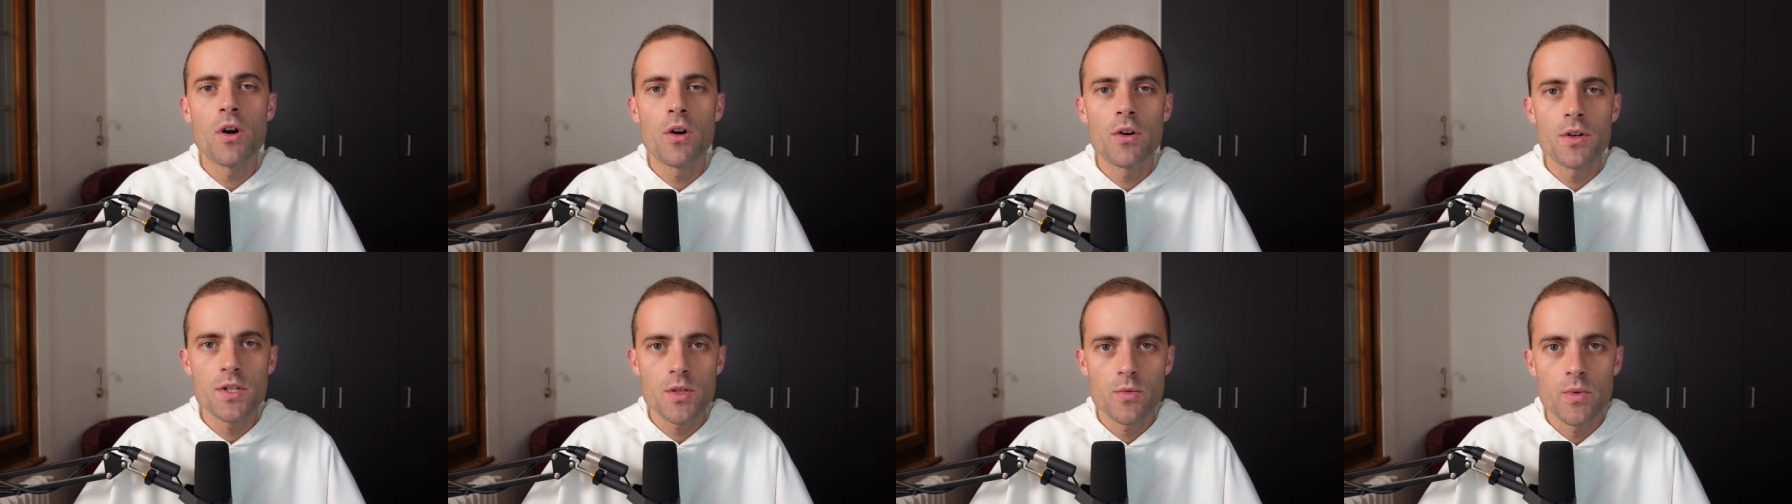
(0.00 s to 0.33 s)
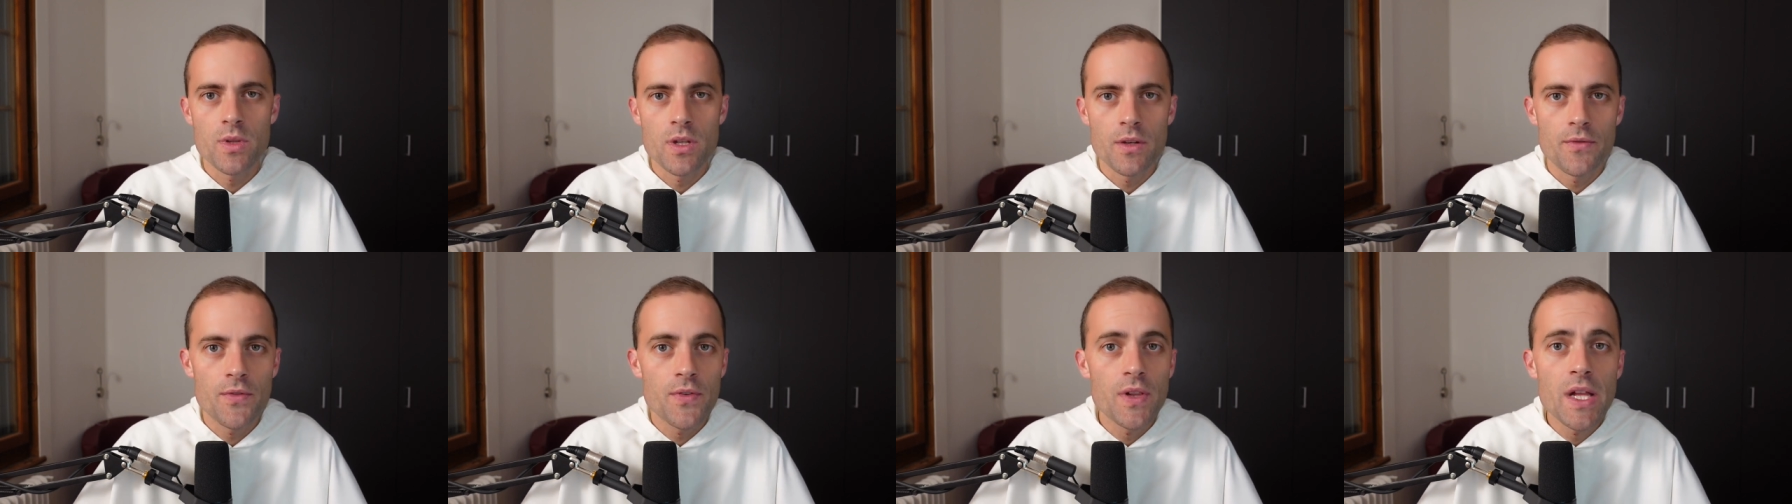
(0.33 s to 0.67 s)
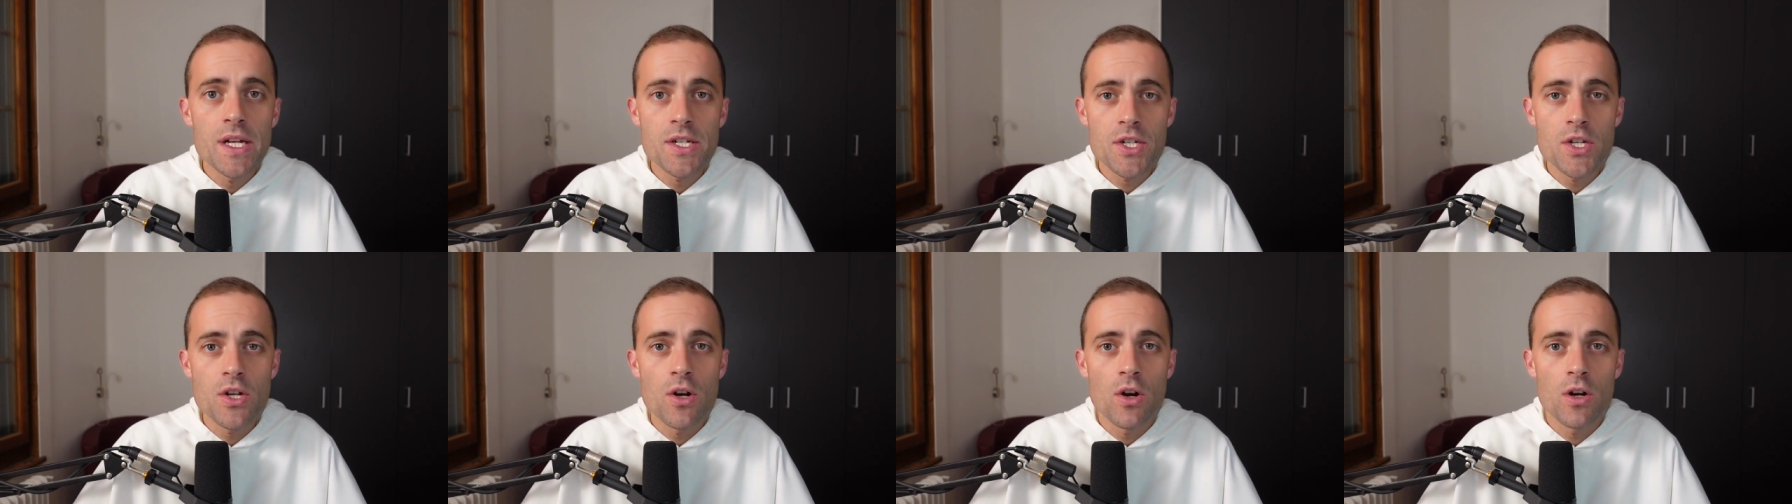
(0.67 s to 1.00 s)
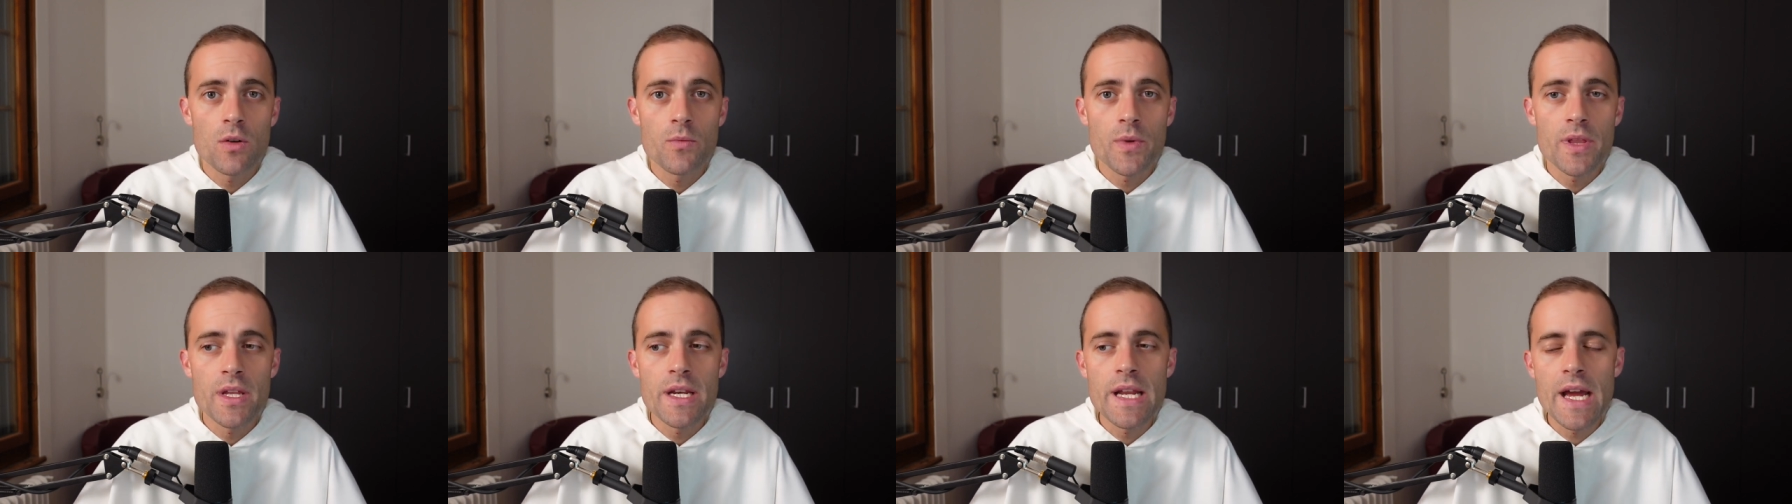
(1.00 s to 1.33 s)
hearts with a fleshy
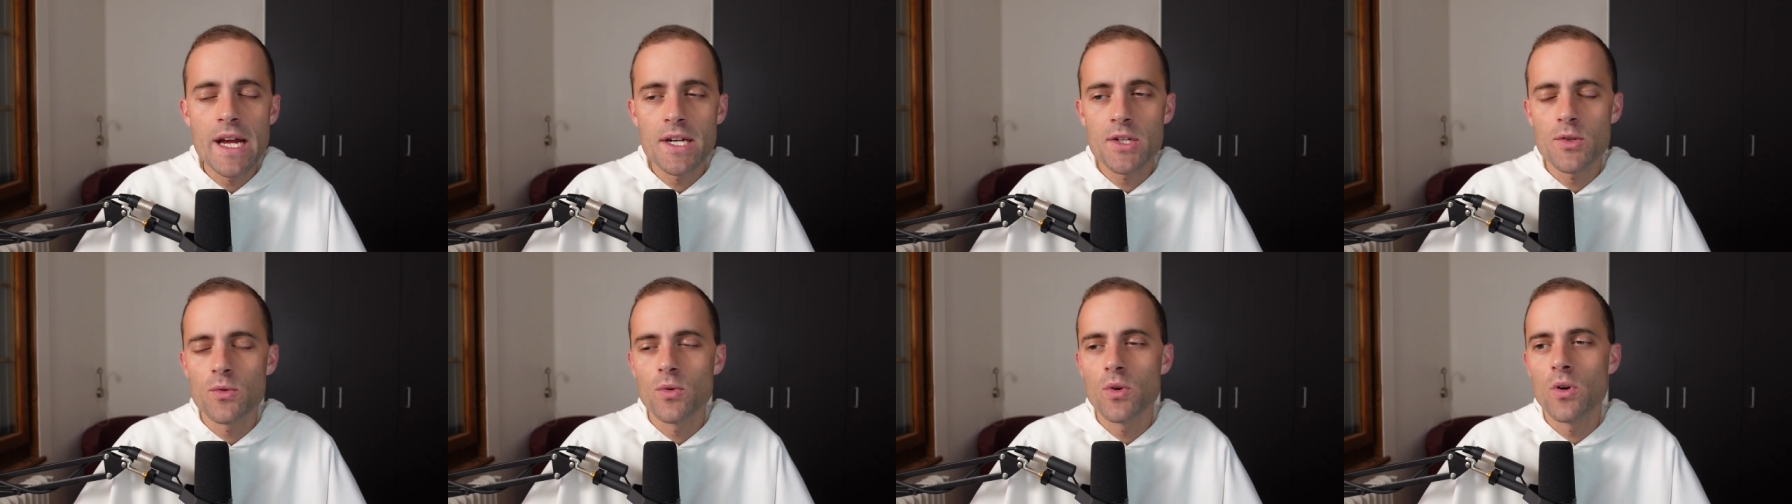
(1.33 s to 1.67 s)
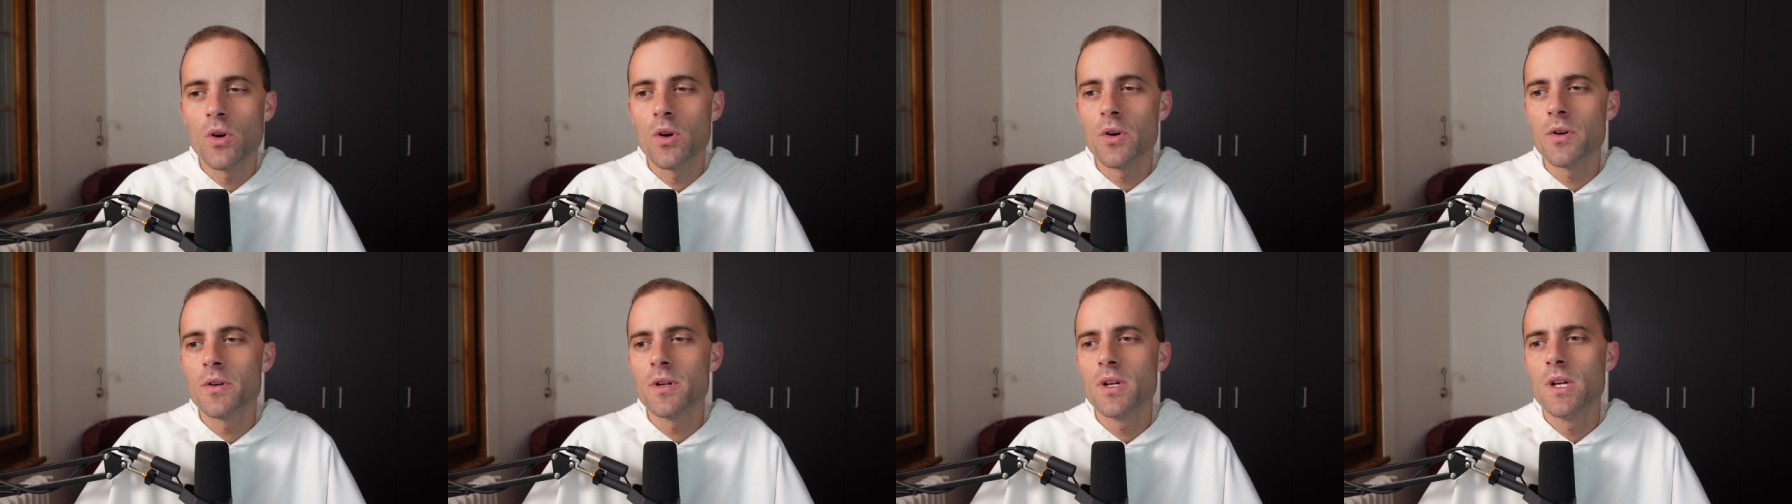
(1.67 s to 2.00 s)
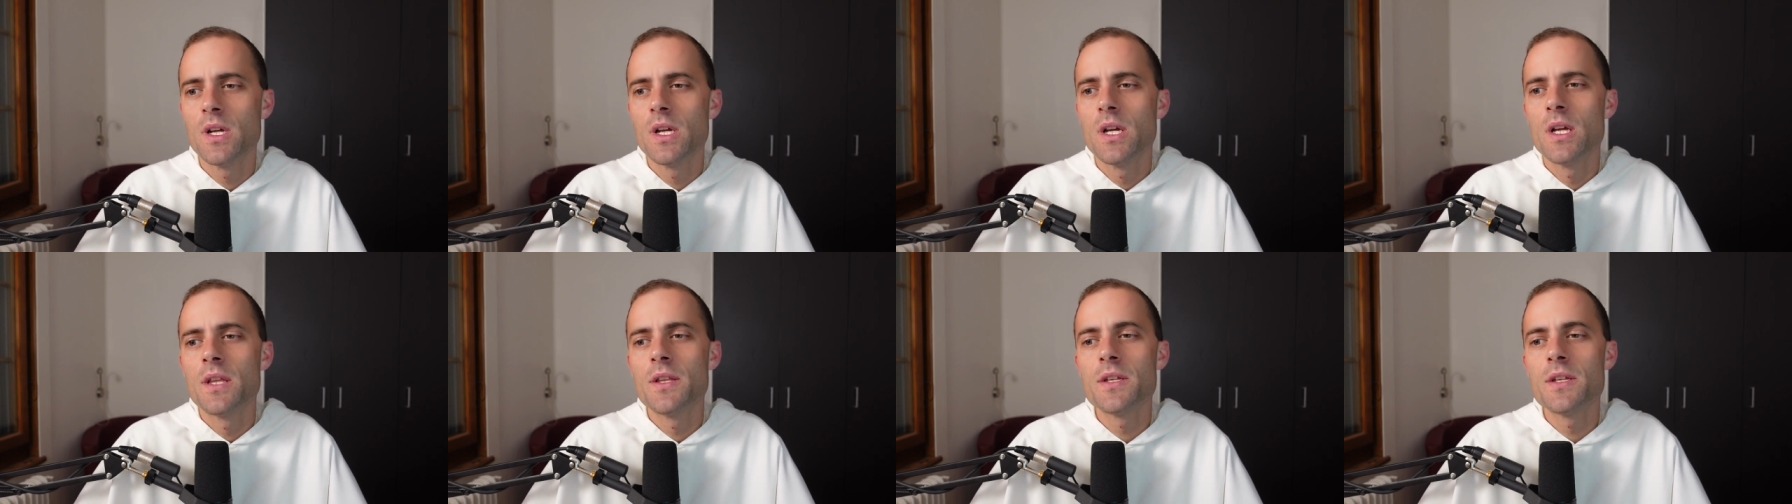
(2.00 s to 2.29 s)
heart, with a natural heart.